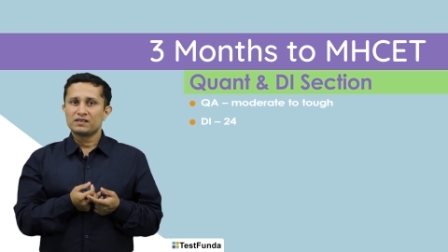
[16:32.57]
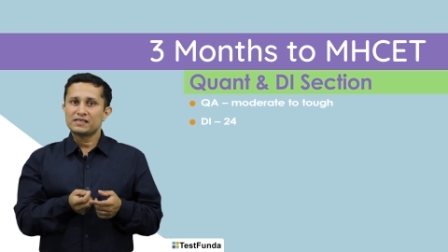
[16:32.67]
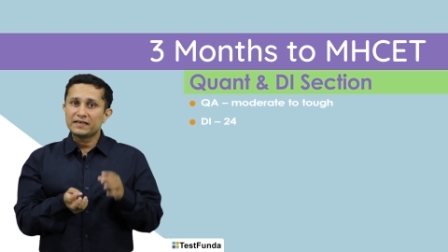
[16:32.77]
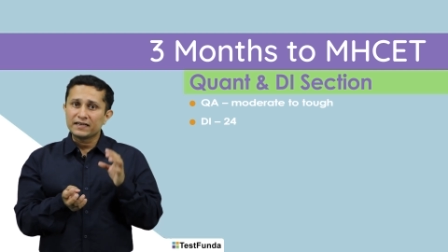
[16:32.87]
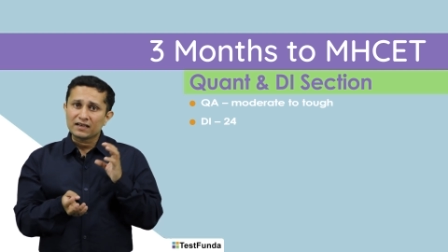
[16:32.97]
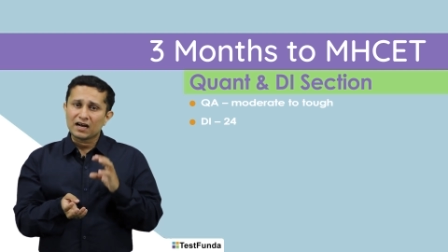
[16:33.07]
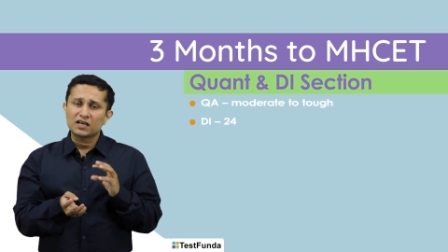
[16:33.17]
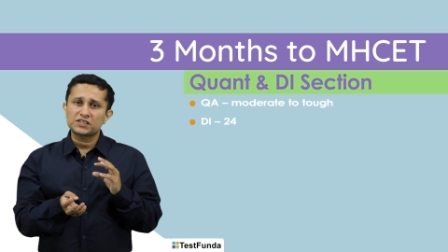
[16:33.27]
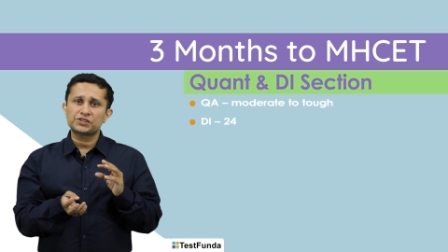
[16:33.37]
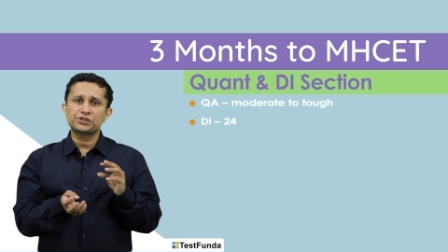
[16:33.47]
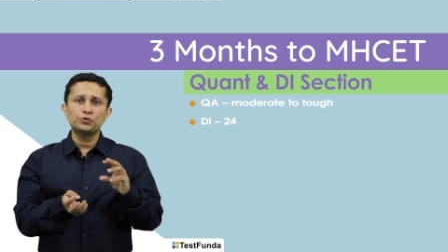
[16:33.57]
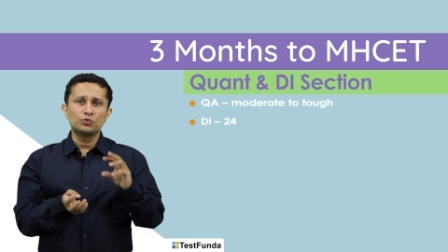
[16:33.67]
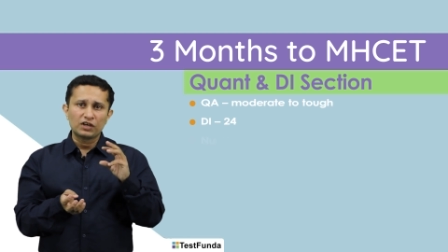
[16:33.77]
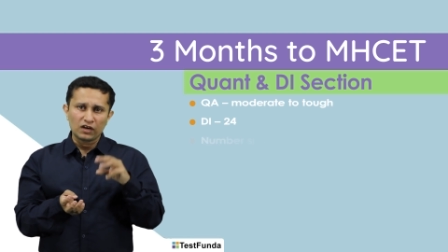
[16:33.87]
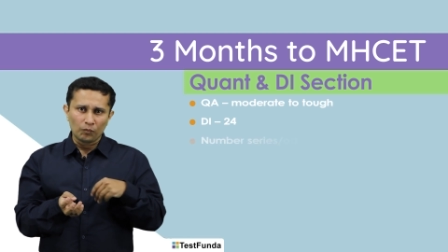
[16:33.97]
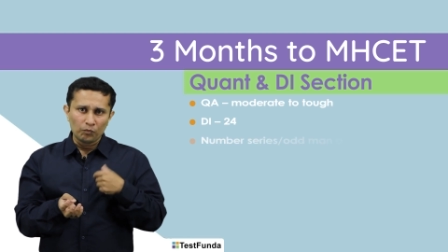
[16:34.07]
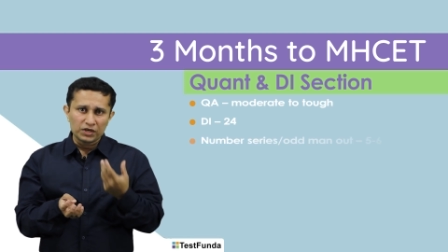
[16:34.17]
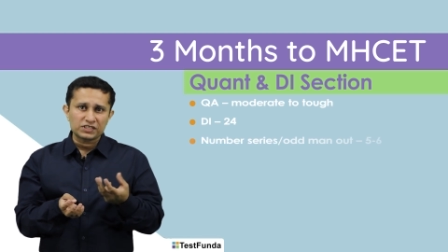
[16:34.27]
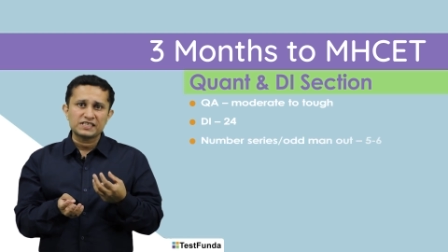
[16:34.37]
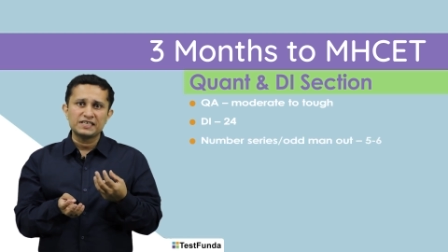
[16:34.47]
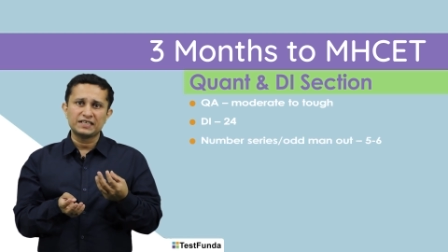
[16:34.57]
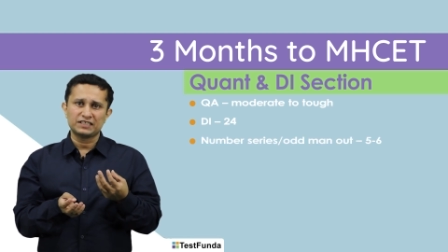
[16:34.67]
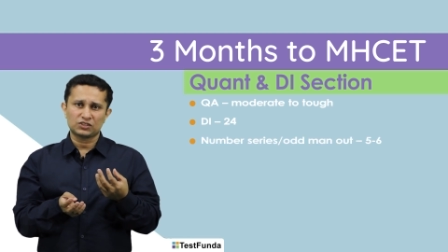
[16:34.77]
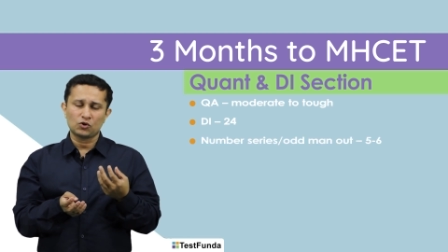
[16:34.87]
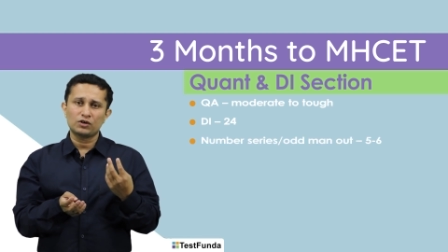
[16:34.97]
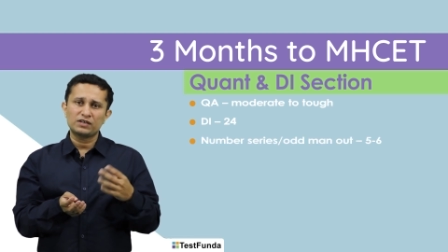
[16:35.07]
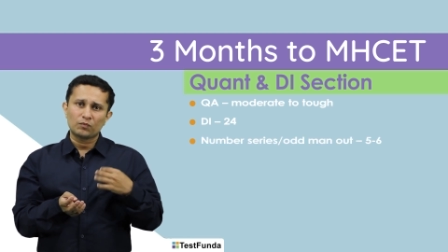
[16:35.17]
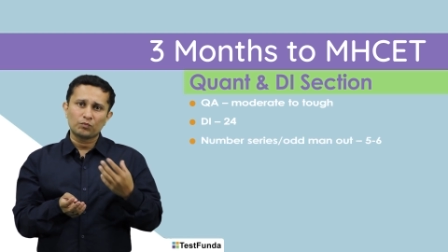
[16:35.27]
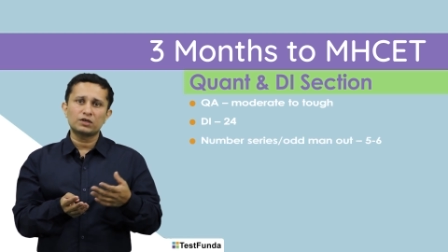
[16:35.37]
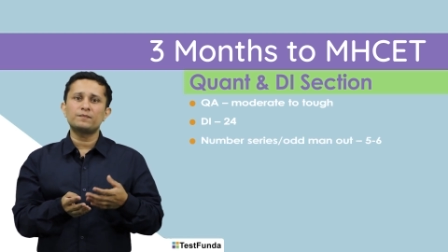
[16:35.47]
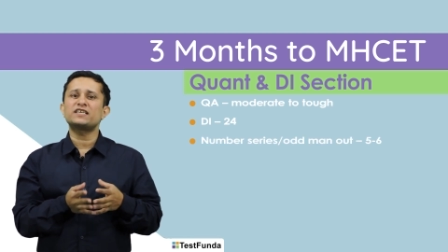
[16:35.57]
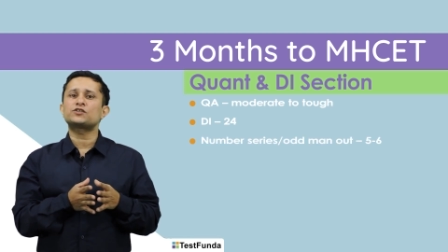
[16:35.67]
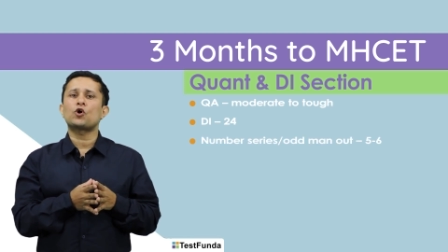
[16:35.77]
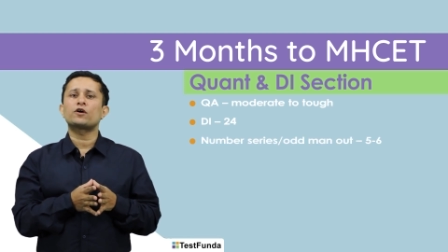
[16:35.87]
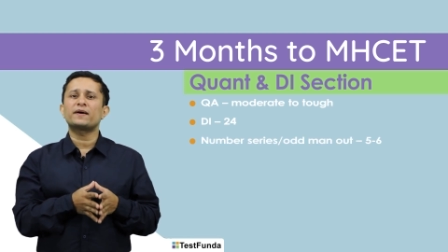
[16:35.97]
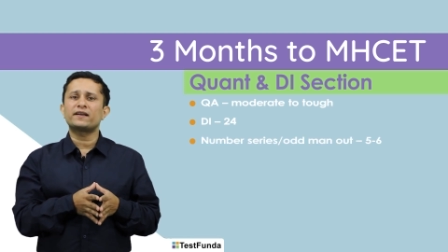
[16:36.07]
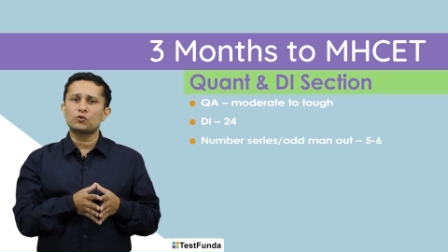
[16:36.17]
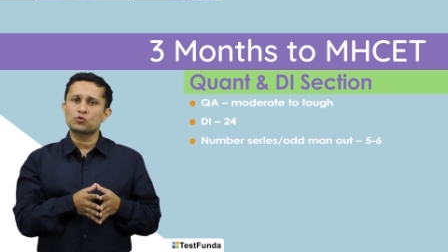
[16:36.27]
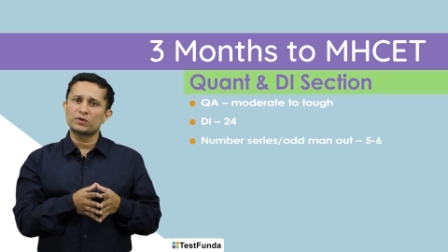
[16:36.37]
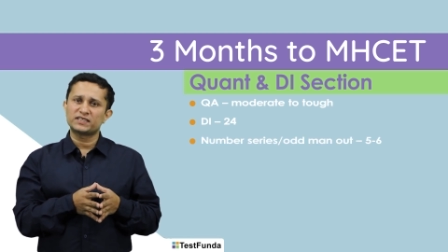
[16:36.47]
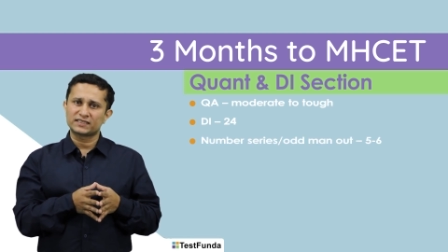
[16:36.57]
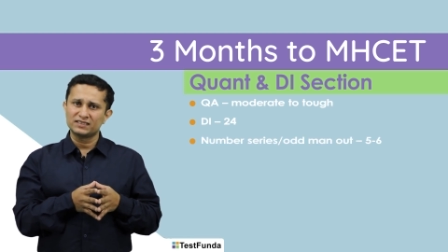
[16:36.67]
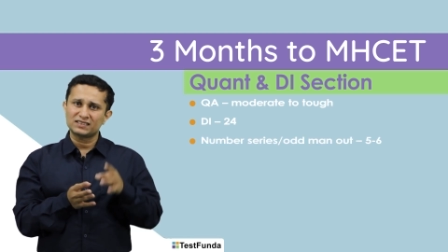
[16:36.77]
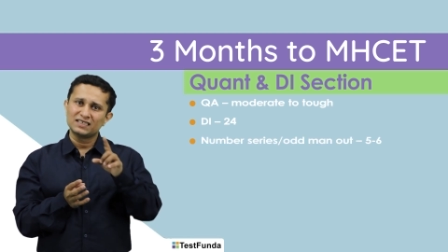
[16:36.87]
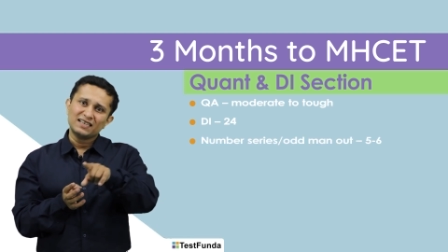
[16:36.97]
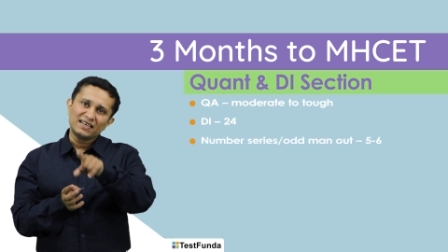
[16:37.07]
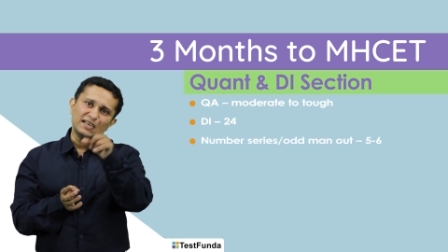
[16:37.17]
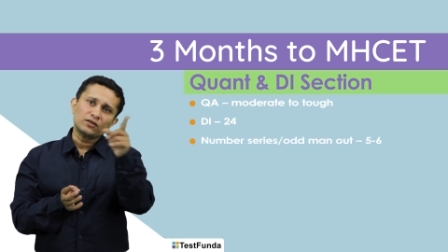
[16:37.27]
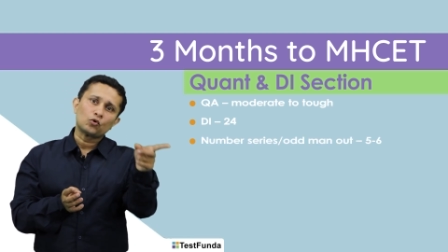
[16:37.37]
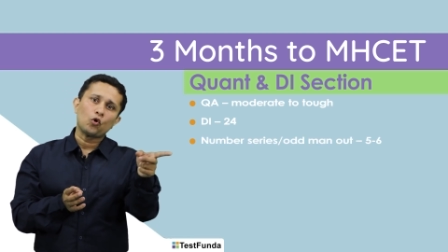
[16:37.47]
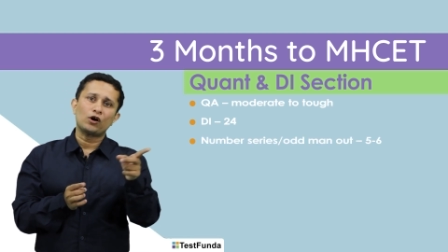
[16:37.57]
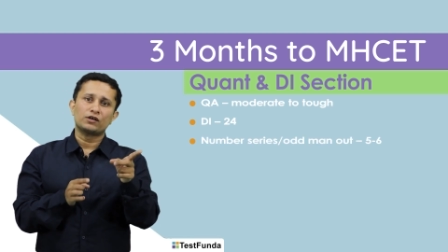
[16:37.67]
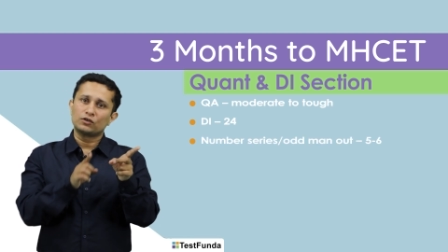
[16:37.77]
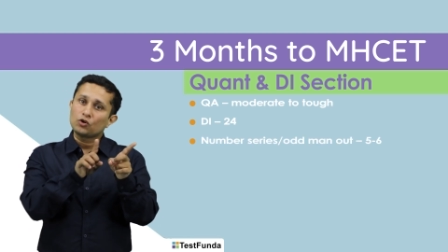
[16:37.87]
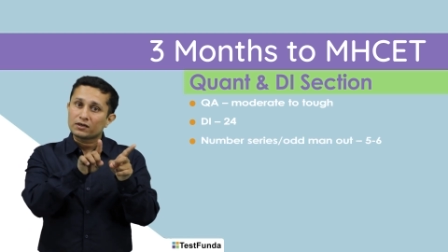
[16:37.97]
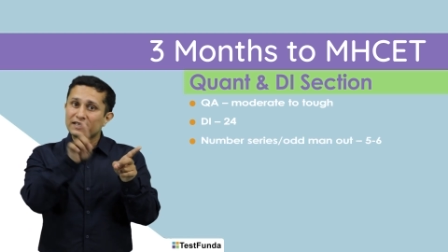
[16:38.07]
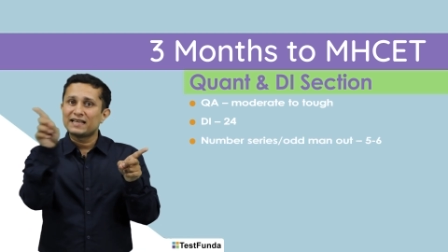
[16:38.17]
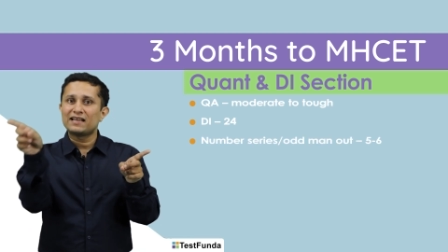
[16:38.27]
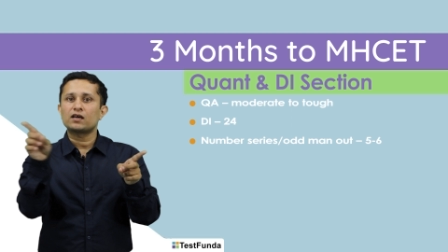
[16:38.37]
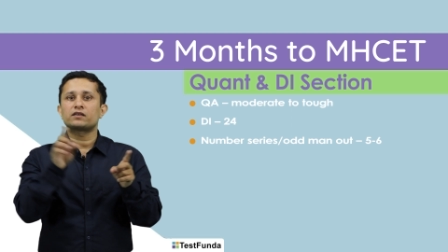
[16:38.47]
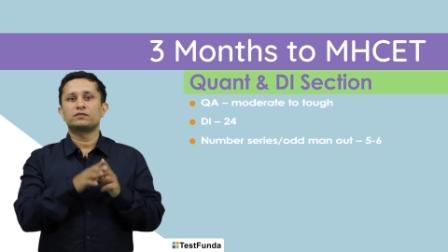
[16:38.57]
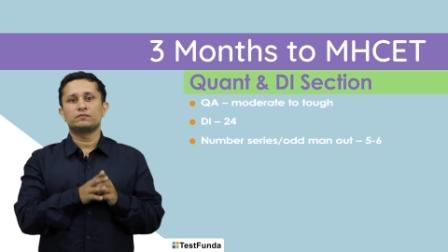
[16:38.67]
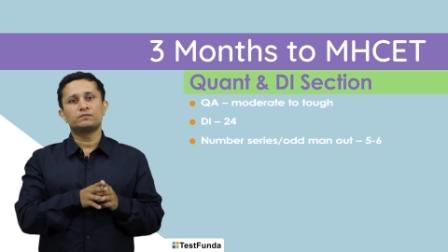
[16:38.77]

that it asks you number series or number based odd man out questions in quant, not in LR.